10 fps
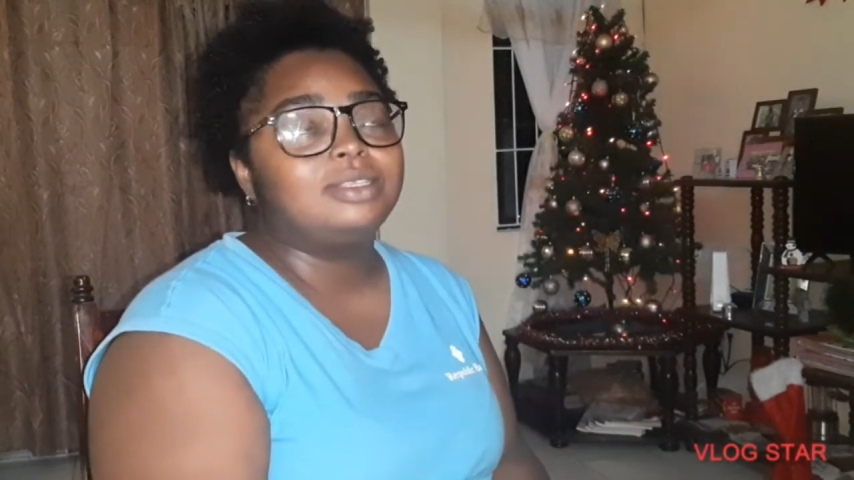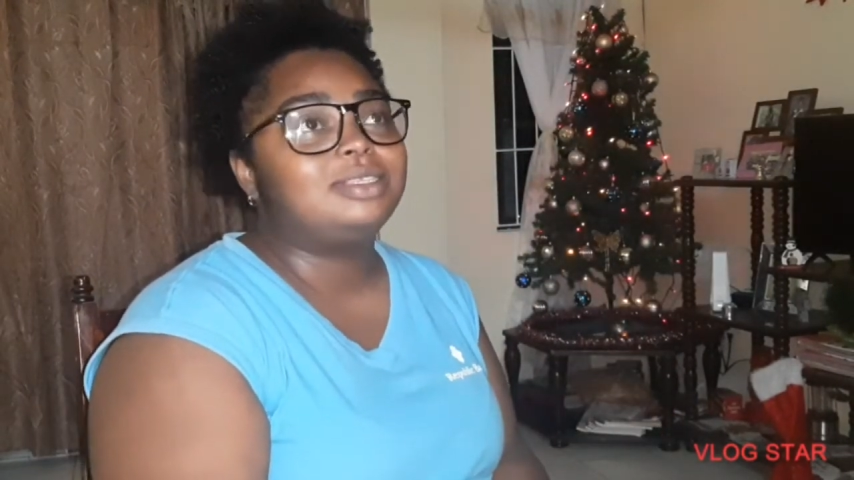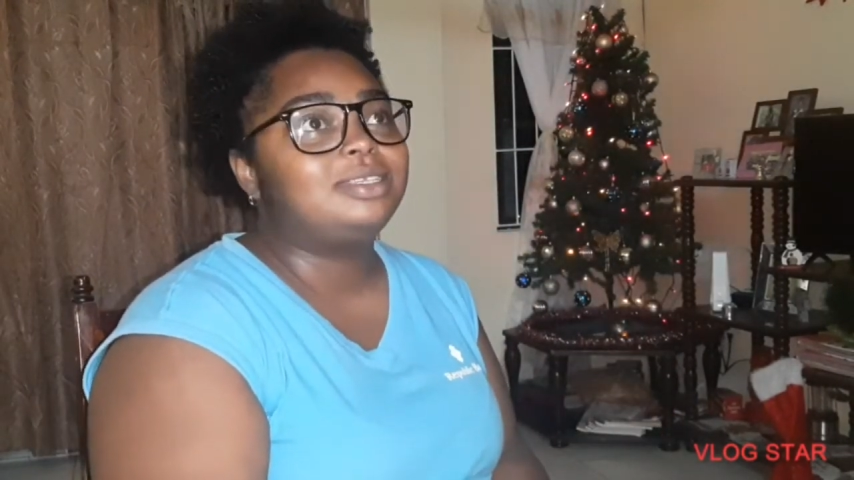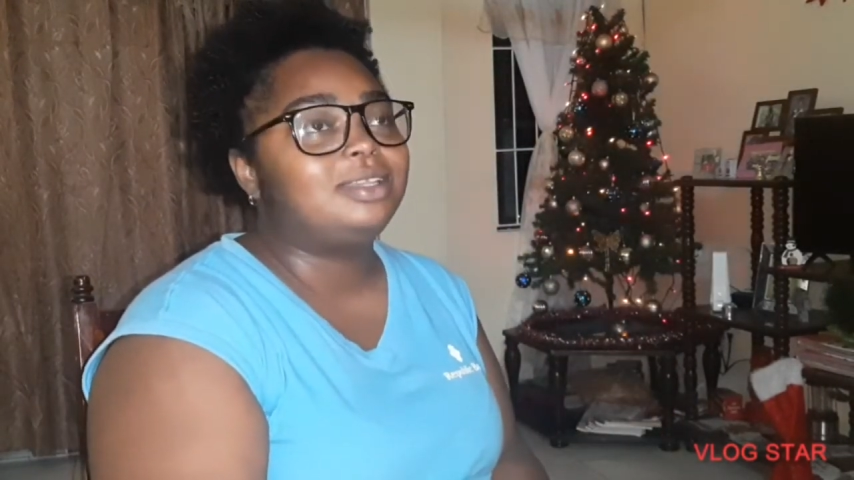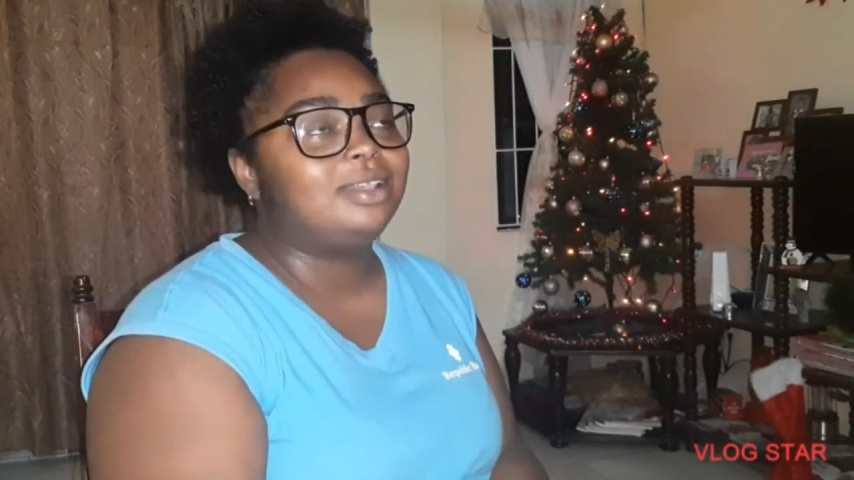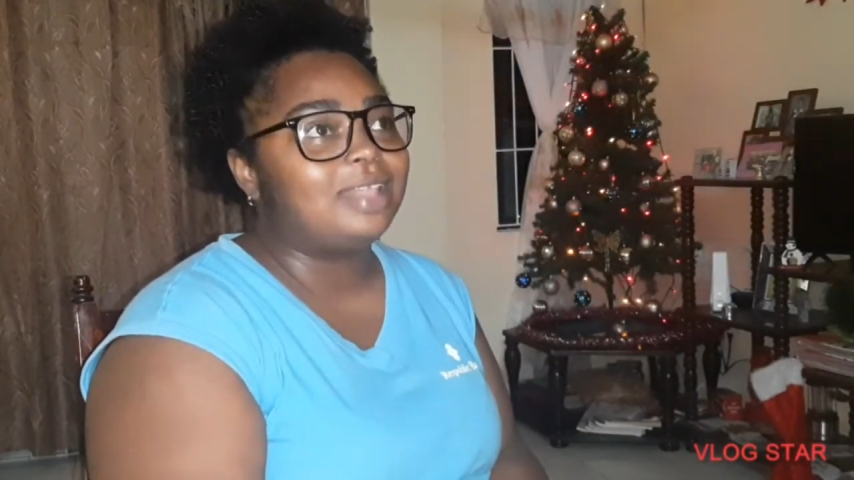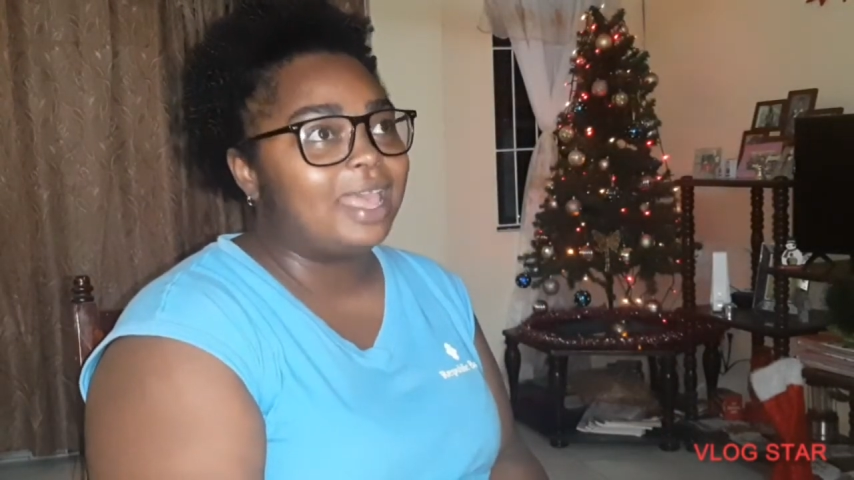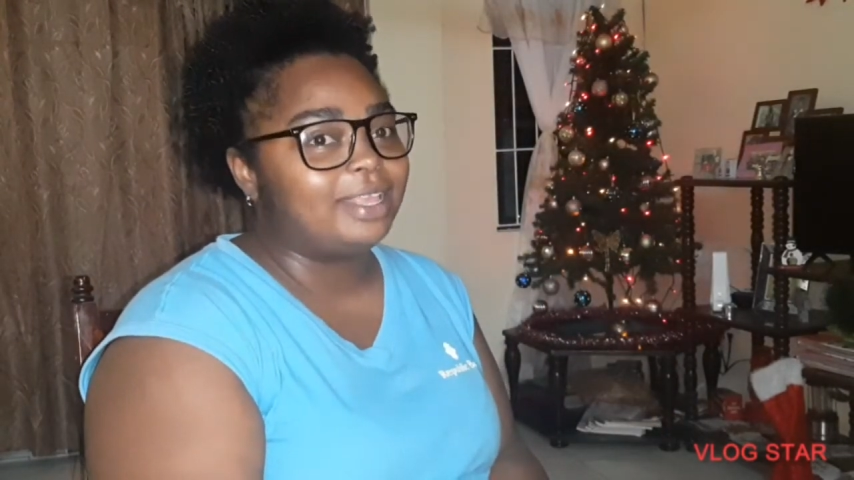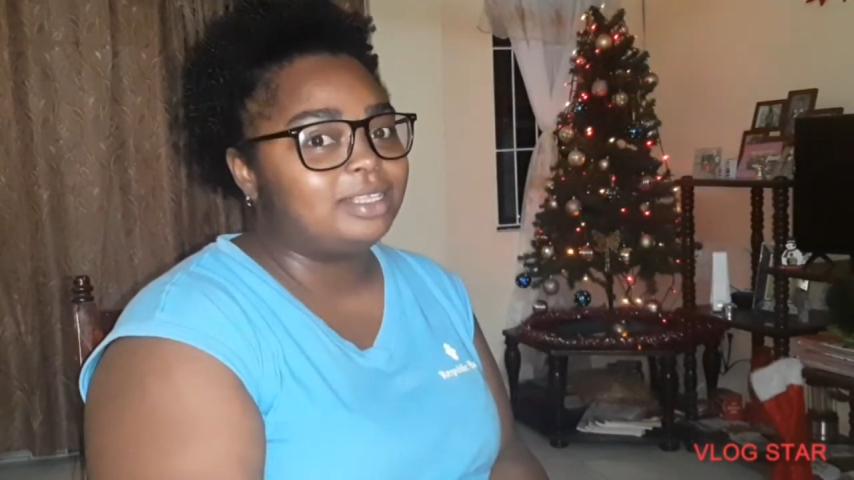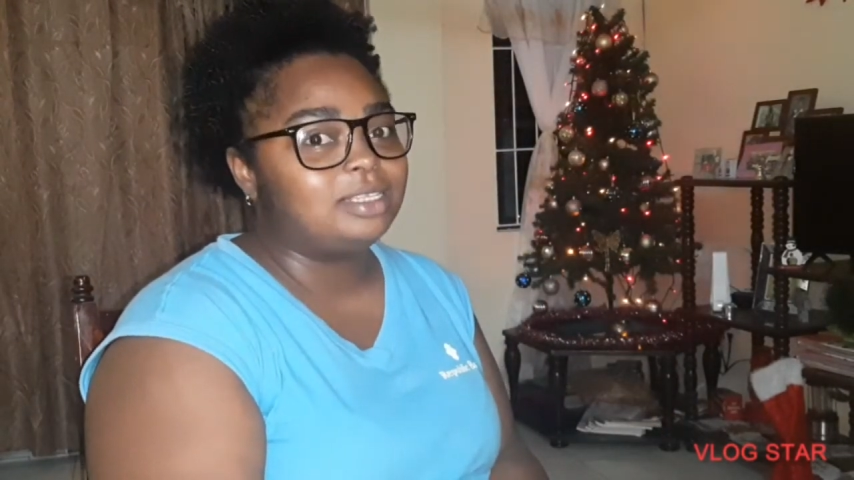see the
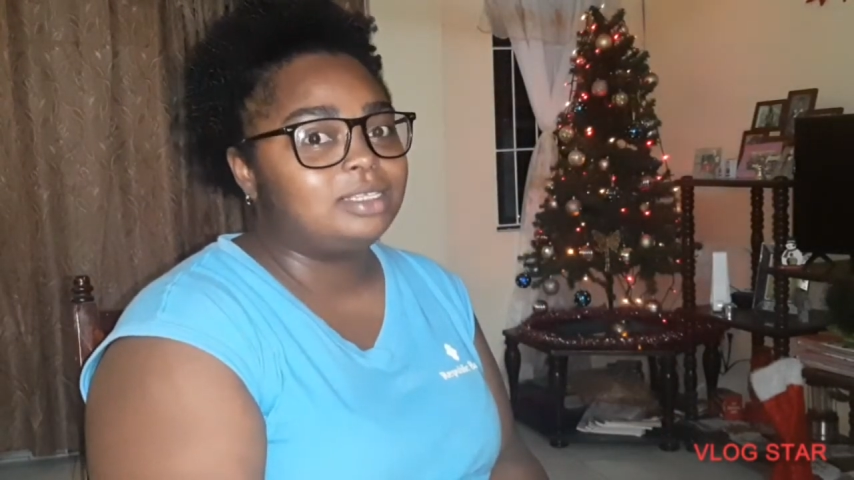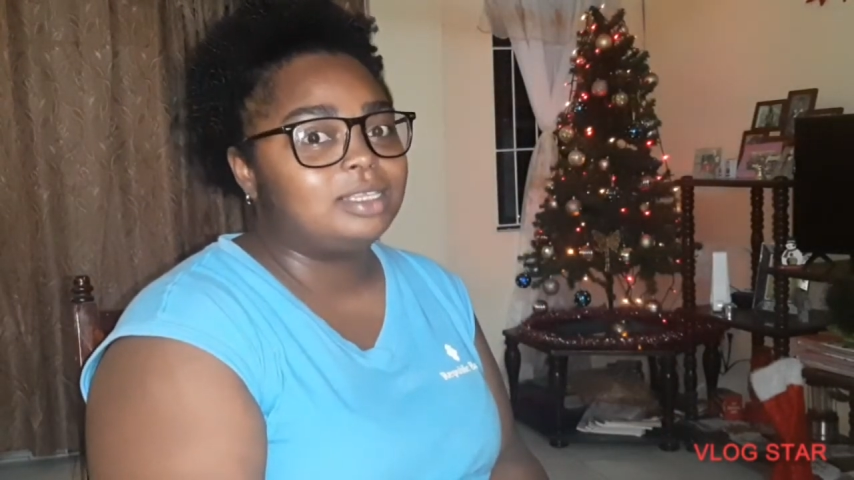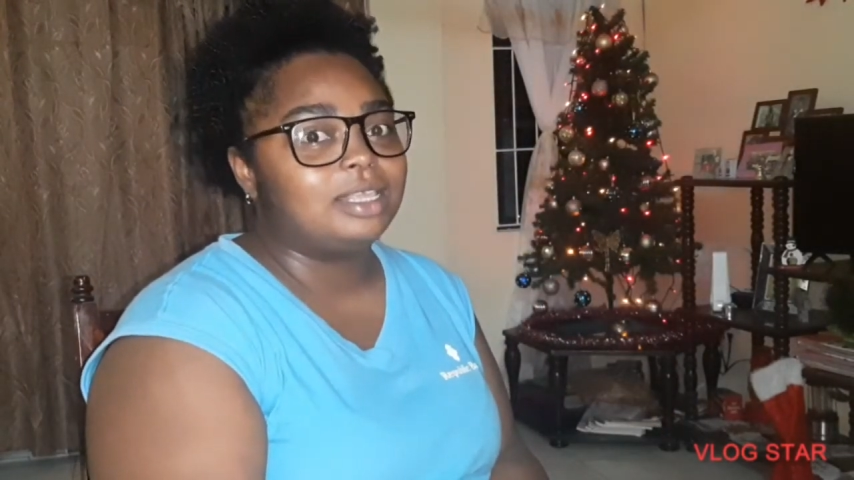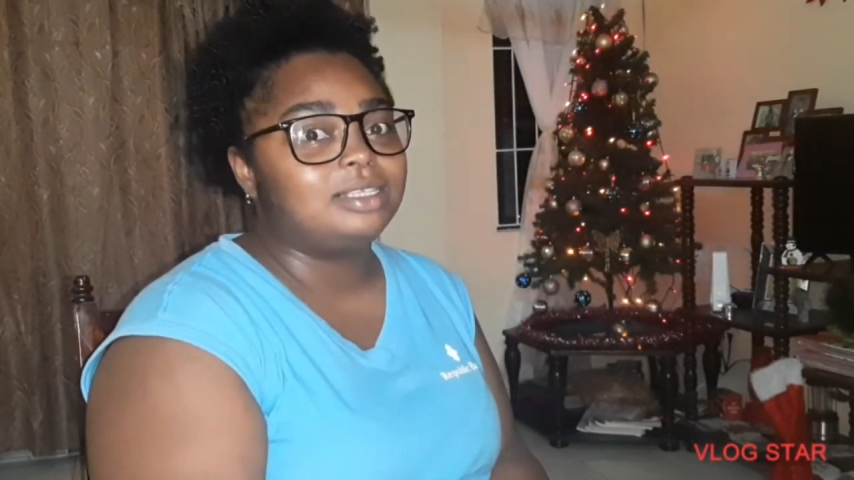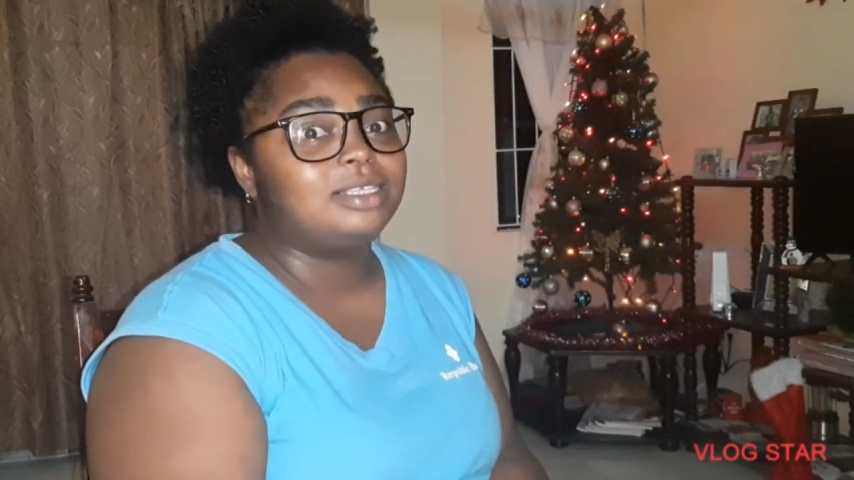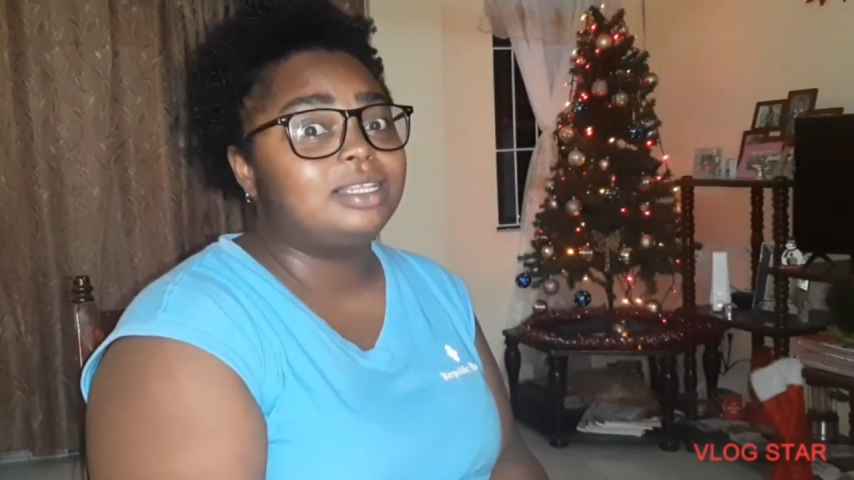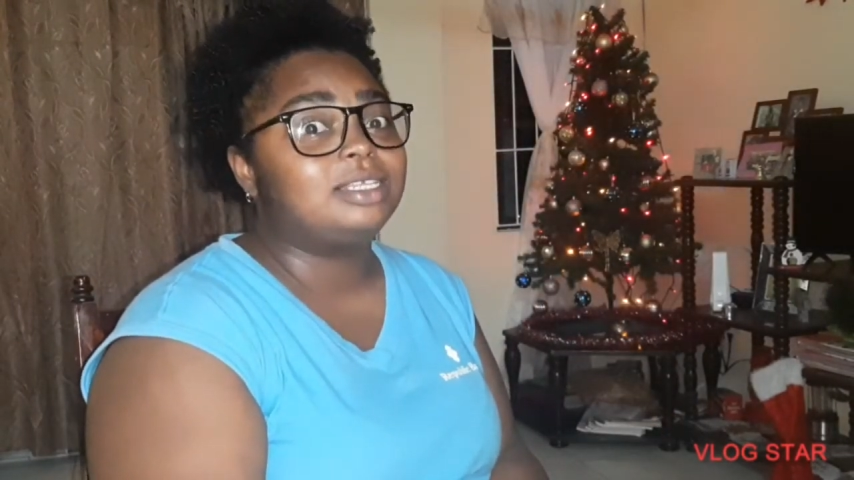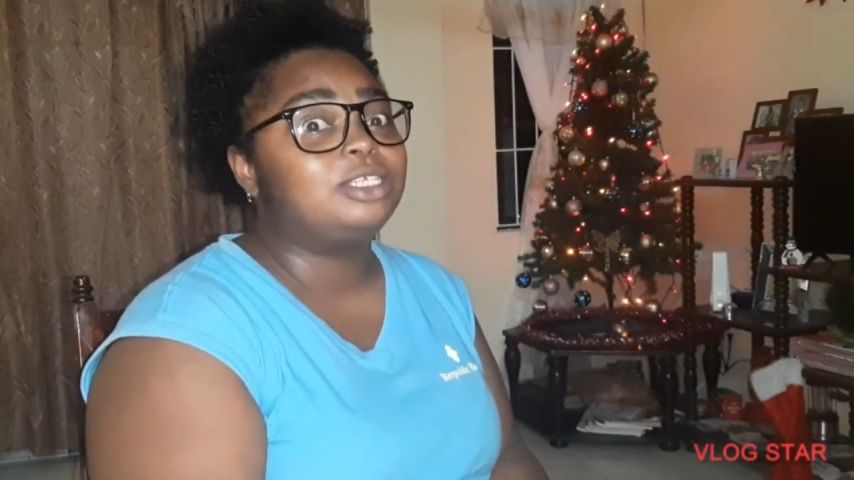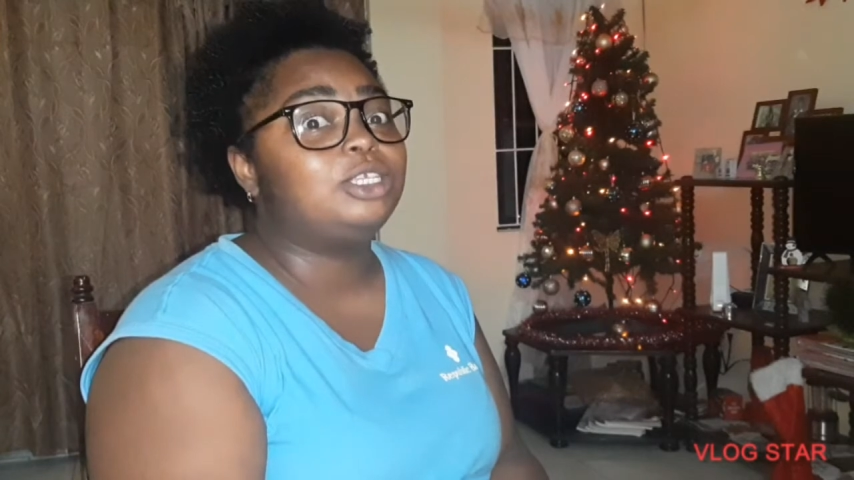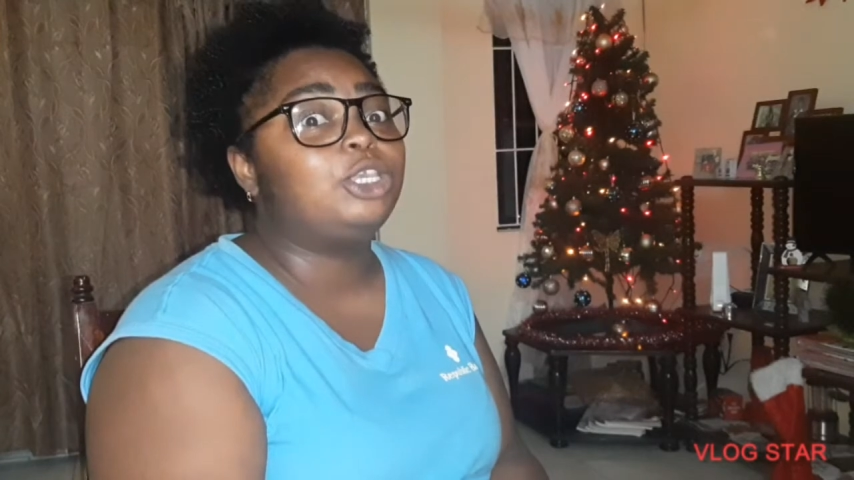lights and see
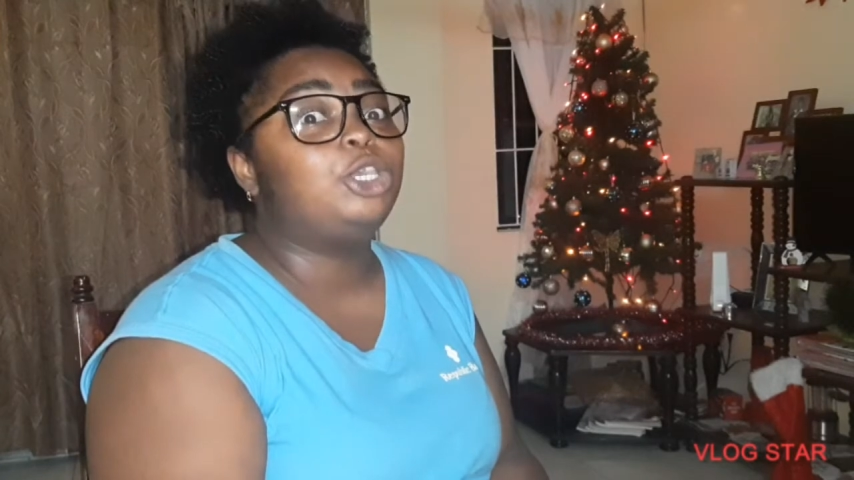this